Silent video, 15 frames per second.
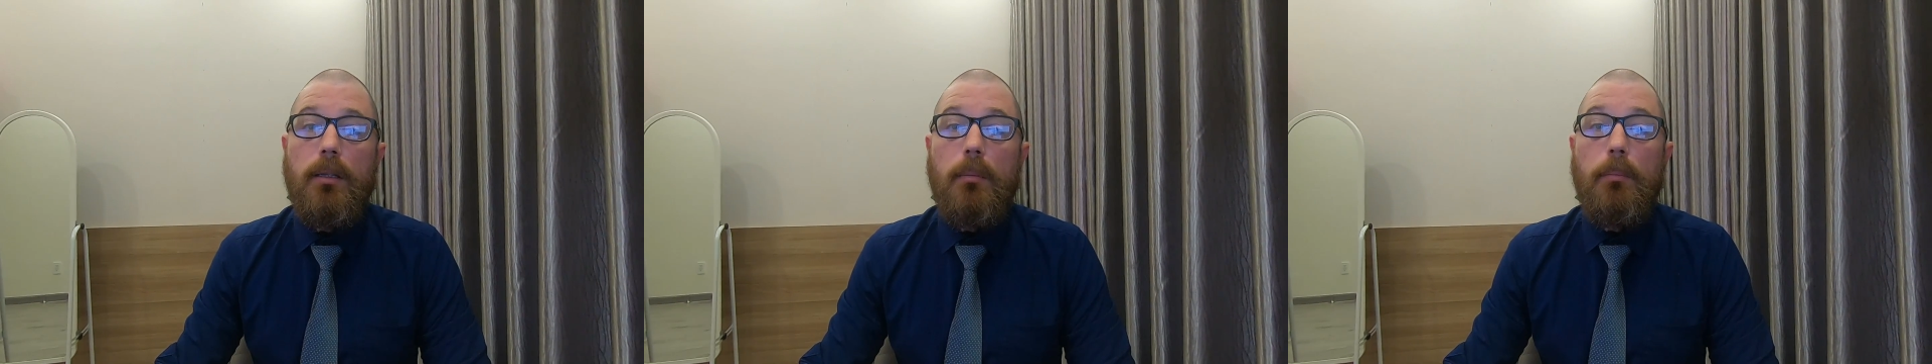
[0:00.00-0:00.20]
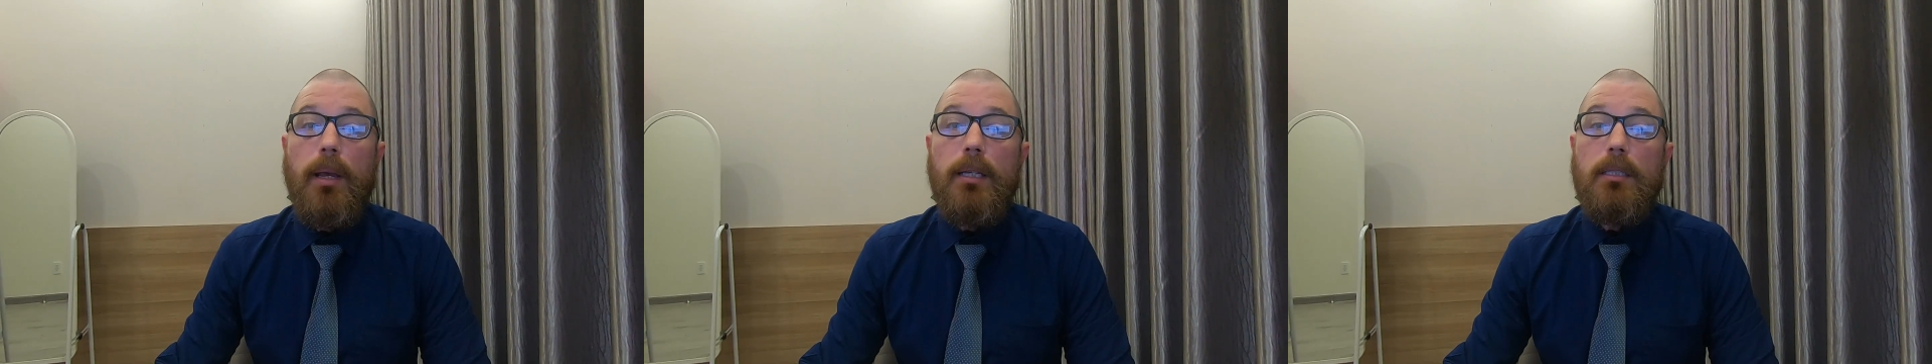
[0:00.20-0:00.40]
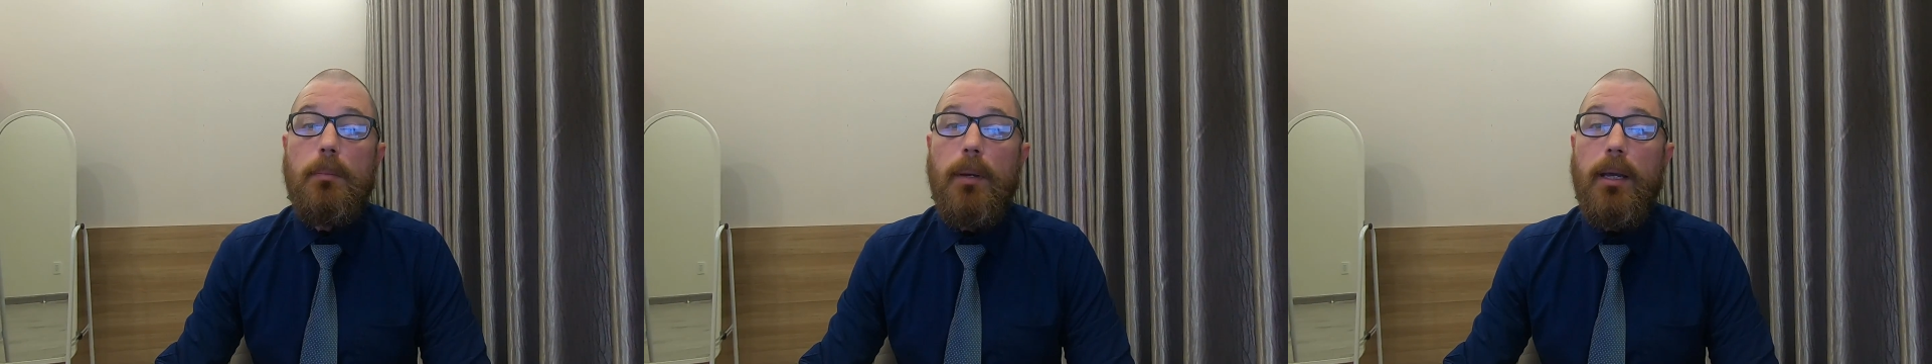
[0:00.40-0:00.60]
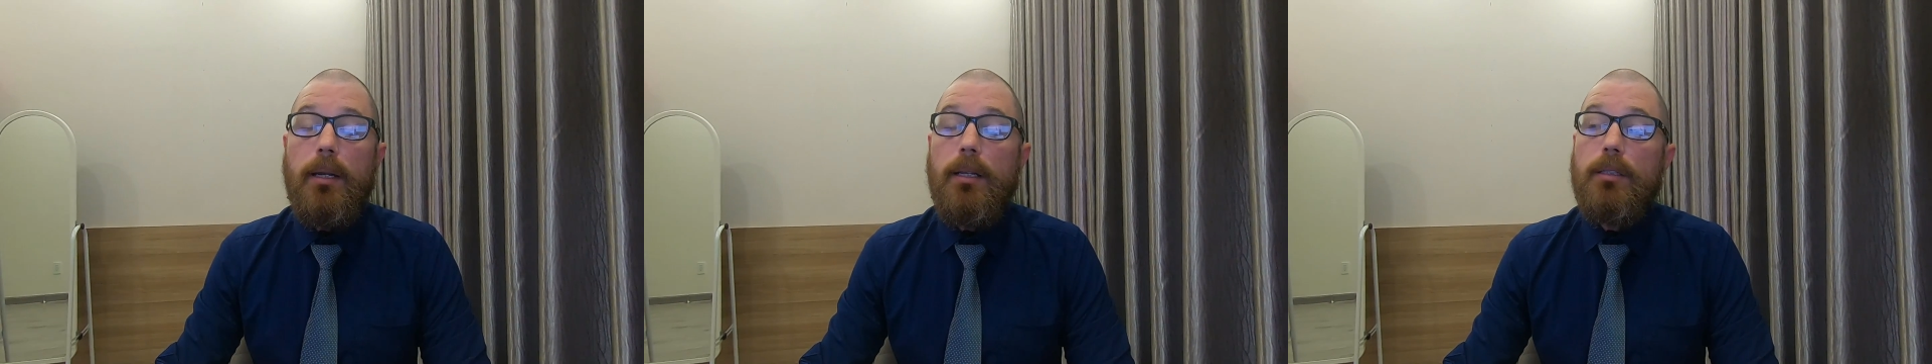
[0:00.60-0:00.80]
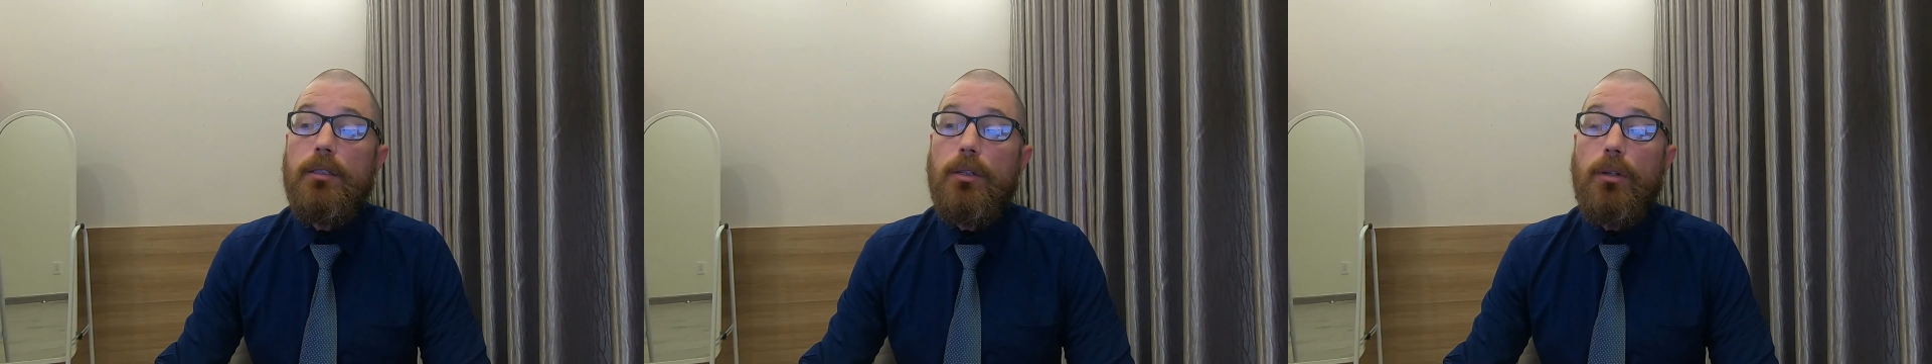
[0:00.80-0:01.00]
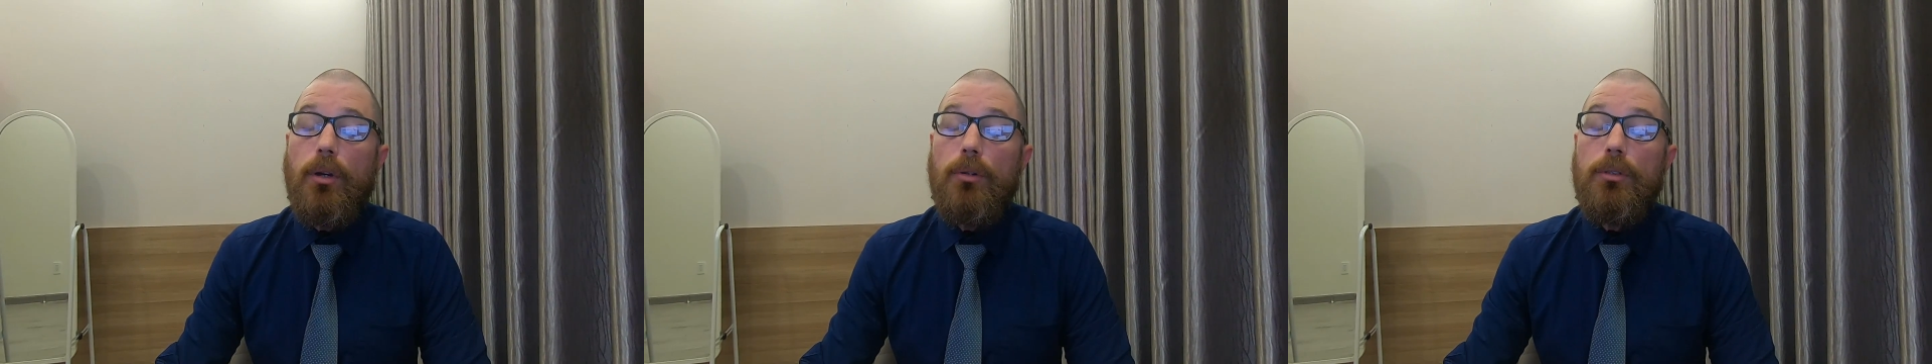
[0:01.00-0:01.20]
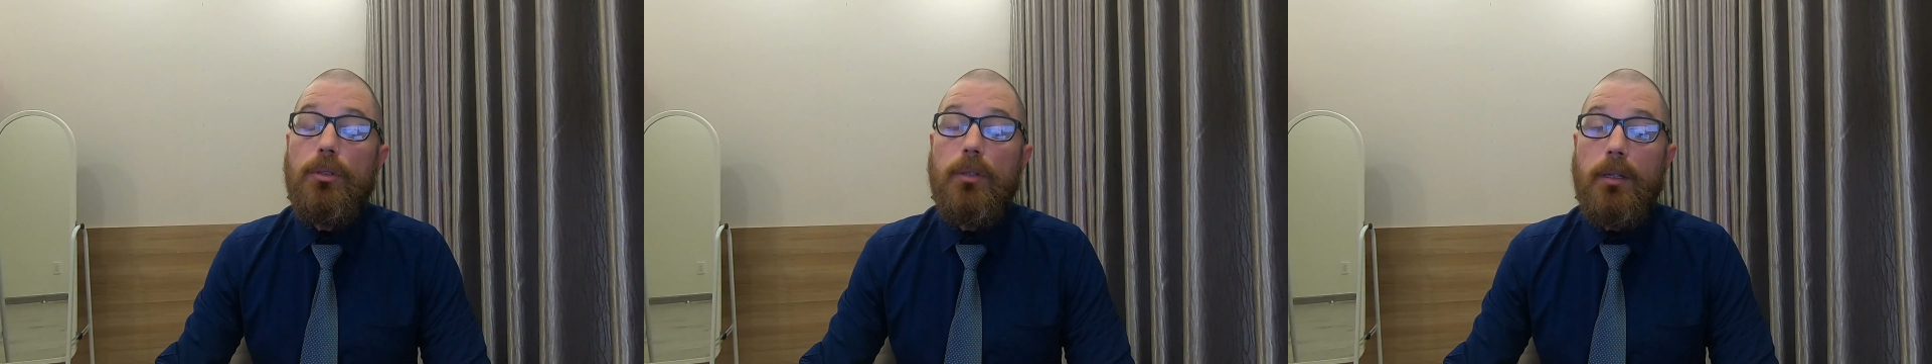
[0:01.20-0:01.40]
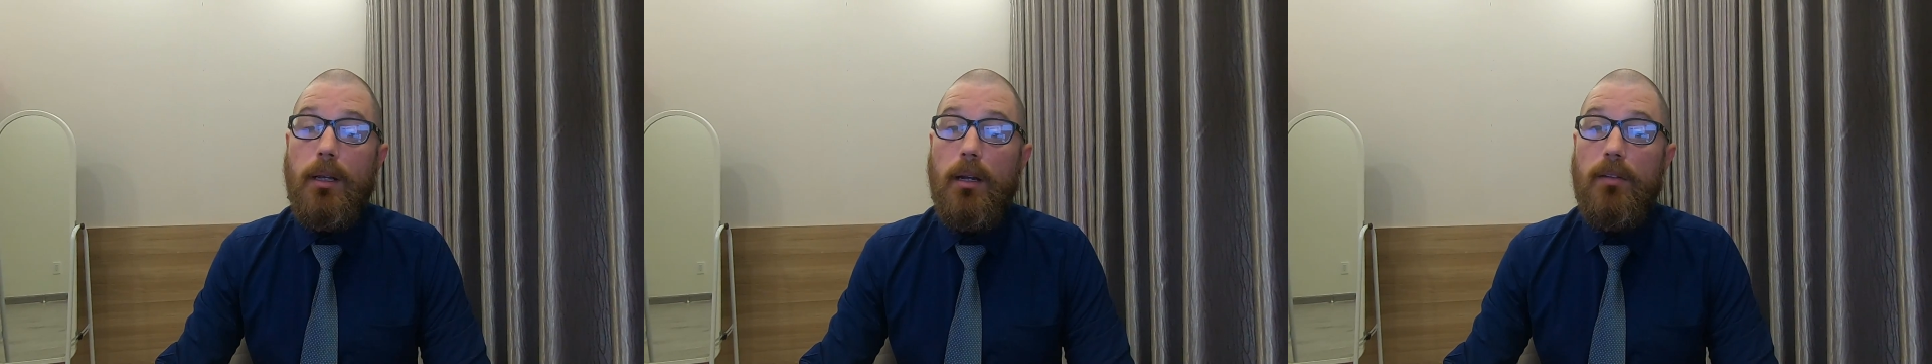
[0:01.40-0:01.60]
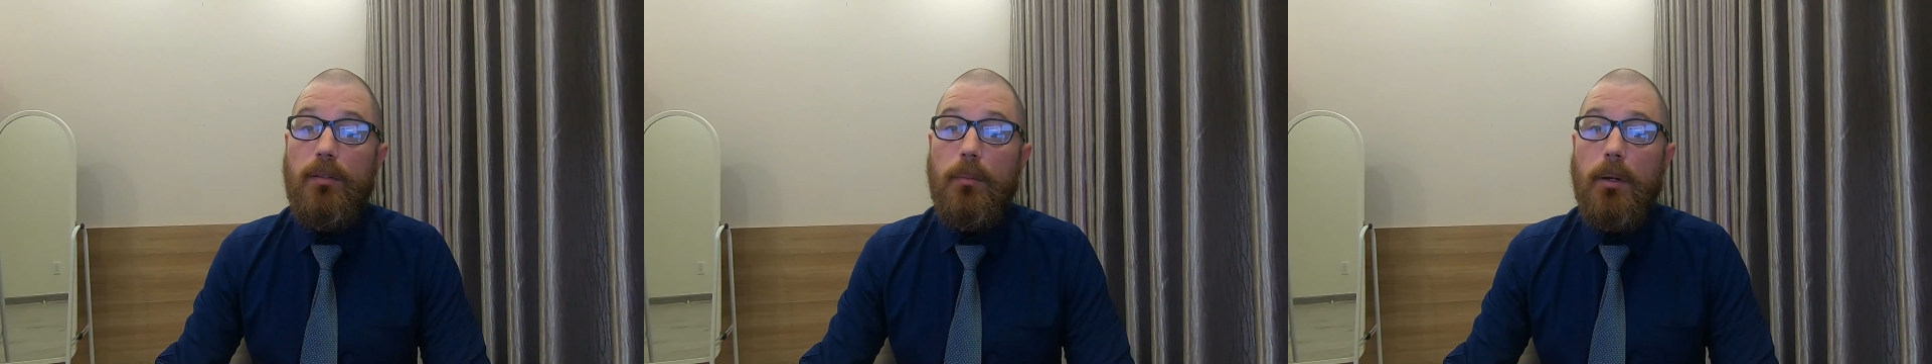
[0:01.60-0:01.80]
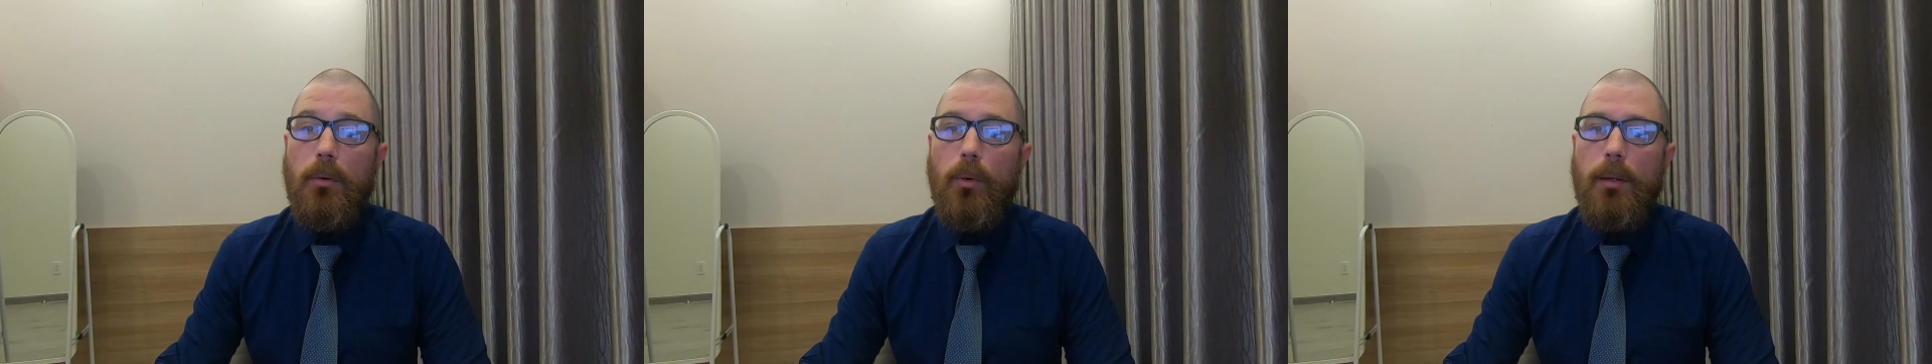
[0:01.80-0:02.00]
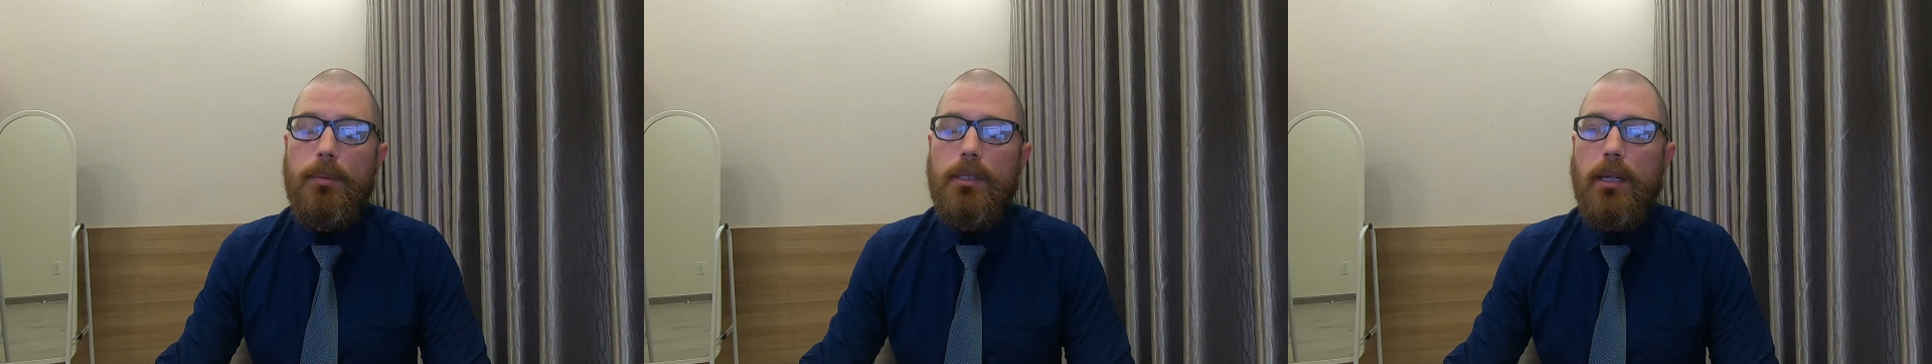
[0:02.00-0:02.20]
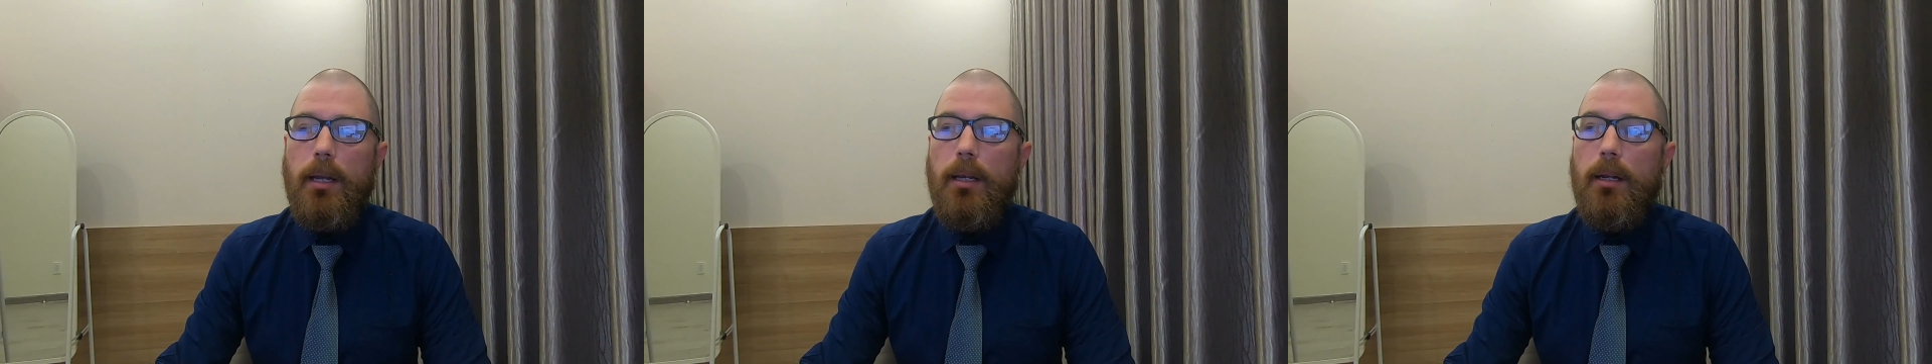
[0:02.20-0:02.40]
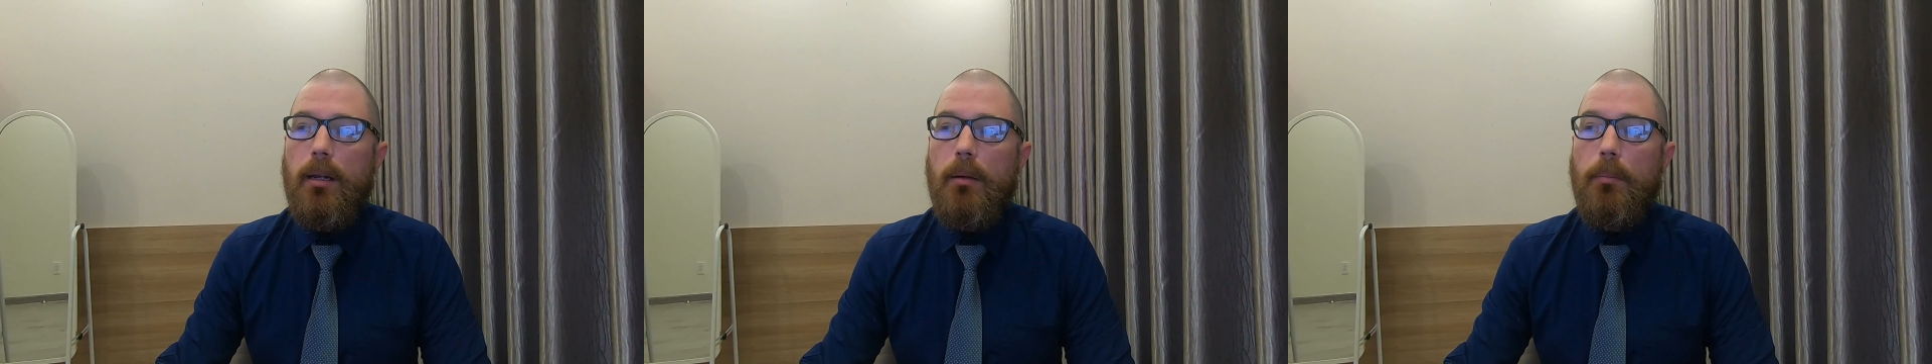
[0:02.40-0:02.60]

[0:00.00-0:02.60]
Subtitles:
the best bet is to go to the government website and